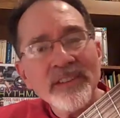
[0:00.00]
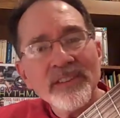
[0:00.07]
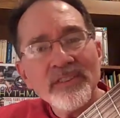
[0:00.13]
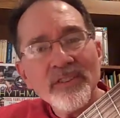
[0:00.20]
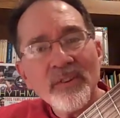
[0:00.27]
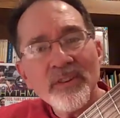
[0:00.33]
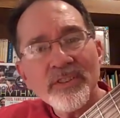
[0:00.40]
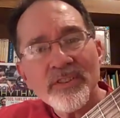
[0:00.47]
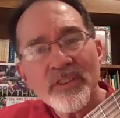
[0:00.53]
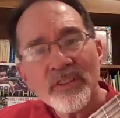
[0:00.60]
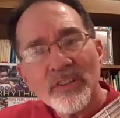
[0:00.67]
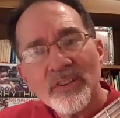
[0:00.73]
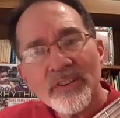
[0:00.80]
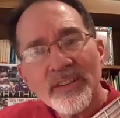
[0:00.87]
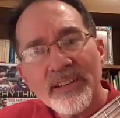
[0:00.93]
So as you're
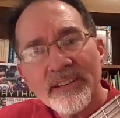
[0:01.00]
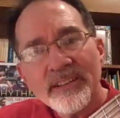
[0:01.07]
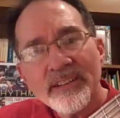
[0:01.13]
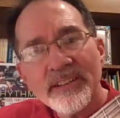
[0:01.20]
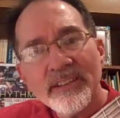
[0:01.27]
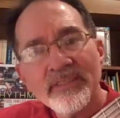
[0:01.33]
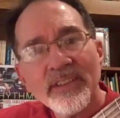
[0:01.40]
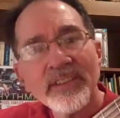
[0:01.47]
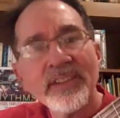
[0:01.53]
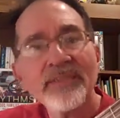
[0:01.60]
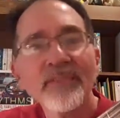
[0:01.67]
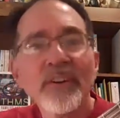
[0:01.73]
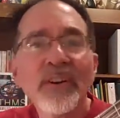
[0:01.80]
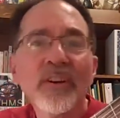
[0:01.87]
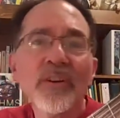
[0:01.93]
learning the
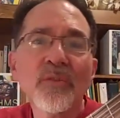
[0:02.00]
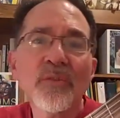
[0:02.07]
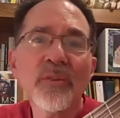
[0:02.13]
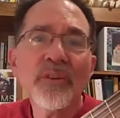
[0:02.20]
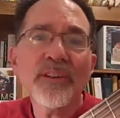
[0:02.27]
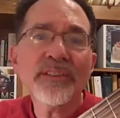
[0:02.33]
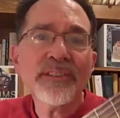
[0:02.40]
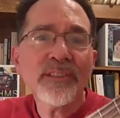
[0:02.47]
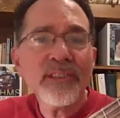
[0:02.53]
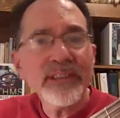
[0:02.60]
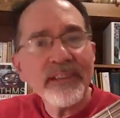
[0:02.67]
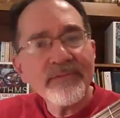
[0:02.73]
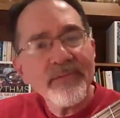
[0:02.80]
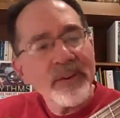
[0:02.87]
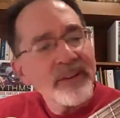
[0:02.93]
different chords and the
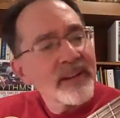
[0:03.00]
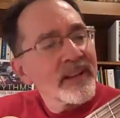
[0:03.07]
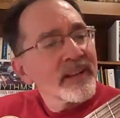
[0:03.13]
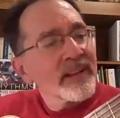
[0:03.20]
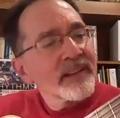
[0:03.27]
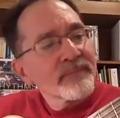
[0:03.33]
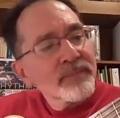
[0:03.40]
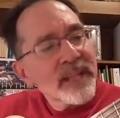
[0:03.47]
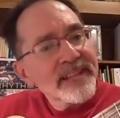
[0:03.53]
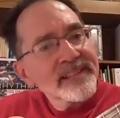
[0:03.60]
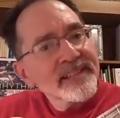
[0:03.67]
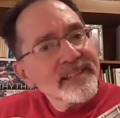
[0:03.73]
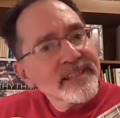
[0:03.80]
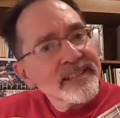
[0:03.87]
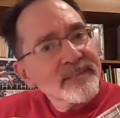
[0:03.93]
different
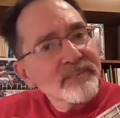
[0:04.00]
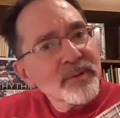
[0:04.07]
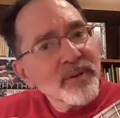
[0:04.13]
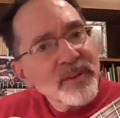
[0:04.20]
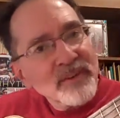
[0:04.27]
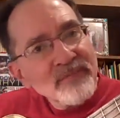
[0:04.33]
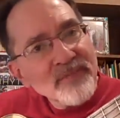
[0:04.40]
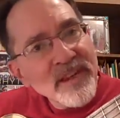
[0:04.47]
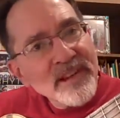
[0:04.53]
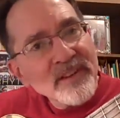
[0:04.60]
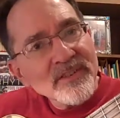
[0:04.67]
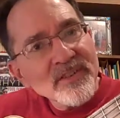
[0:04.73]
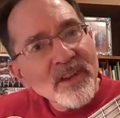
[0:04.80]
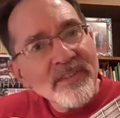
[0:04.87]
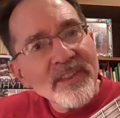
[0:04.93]
places to put your
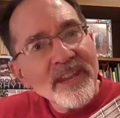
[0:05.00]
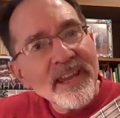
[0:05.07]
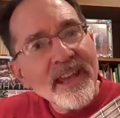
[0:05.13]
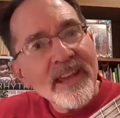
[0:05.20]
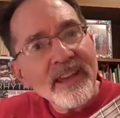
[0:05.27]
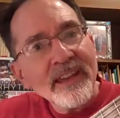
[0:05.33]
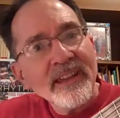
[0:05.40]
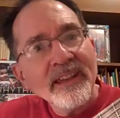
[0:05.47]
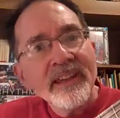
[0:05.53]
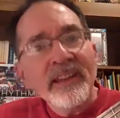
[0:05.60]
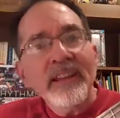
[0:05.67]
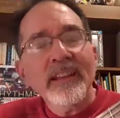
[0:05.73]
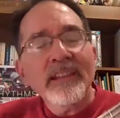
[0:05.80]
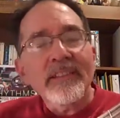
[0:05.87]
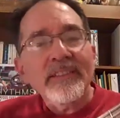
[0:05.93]
fingers on the neck,
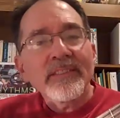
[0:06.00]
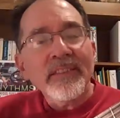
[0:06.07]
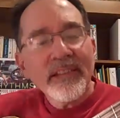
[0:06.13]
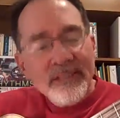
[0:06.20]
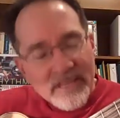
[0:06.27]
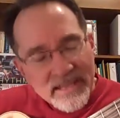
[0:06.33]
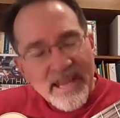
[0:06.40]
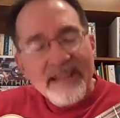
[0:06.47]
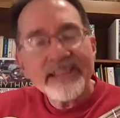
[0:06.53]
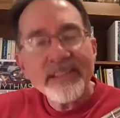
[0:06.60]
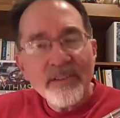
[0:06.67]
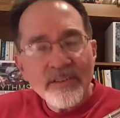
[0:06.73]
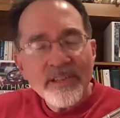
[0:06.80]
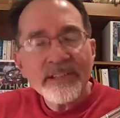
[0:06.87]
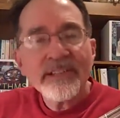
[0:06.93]
the
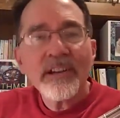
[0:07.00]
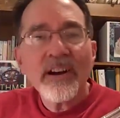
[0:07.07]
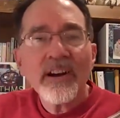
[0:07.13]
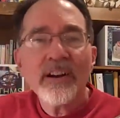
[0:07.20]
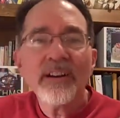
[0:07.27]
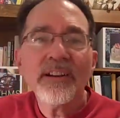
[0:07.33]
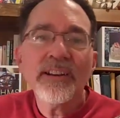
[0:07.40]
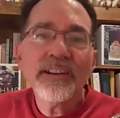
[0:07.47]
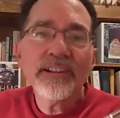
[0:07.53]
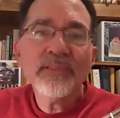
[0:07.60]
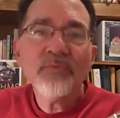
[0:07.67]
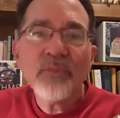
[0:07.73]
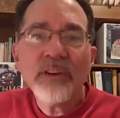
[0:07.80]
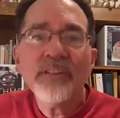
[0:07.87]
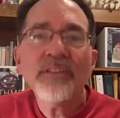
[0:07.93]
classical guitar
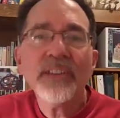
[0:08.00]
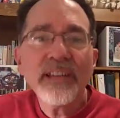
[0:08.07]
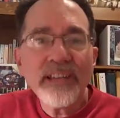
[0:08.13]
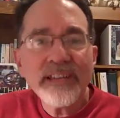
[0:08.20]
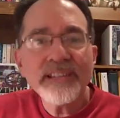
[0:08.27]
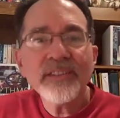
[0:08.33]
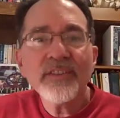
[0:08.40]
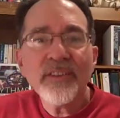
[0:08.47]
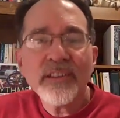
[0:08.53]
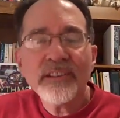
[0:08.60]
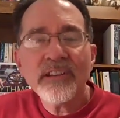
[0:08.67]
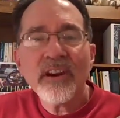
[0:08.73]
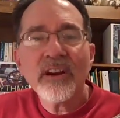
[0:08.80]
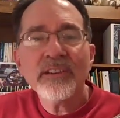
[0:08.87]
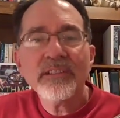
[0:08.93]
is one of the easier
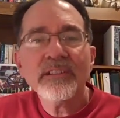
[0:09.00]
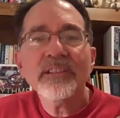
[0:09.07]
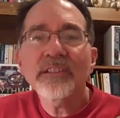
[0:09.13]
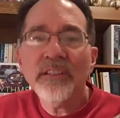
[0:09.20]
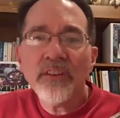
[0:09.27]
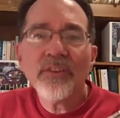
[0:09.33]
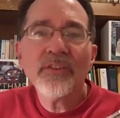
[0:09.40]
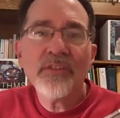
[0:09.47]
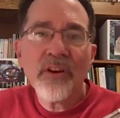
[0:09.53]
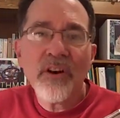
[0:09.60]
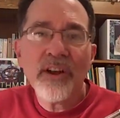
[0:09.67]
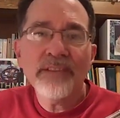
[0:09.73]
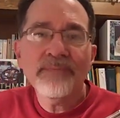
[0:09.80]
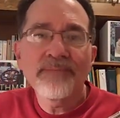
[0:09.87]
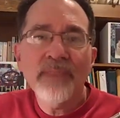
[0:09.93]
guitars to learn
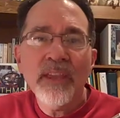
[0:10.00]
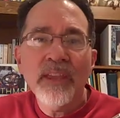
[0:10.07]
on.